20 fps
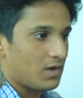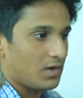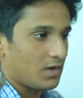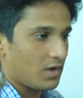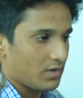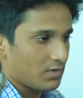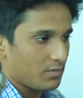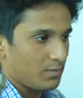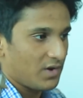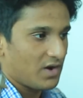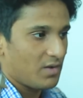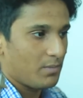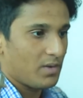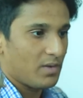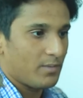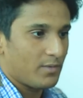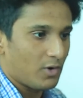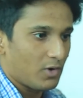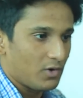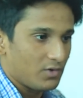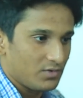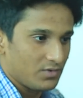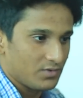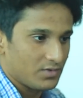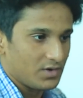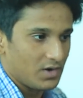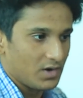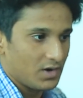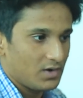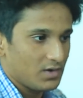And I would look
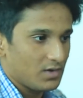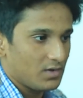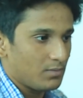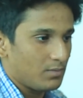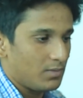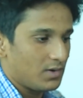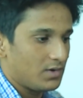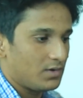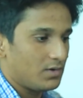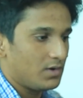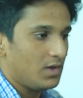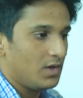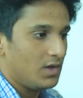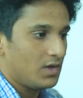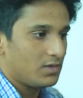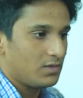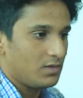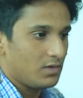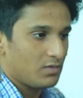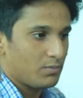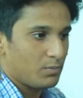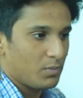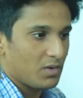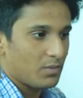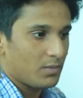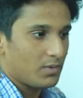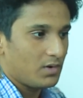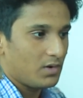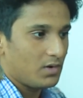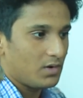to actually improve
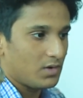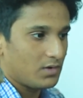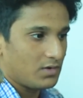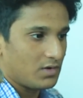that in the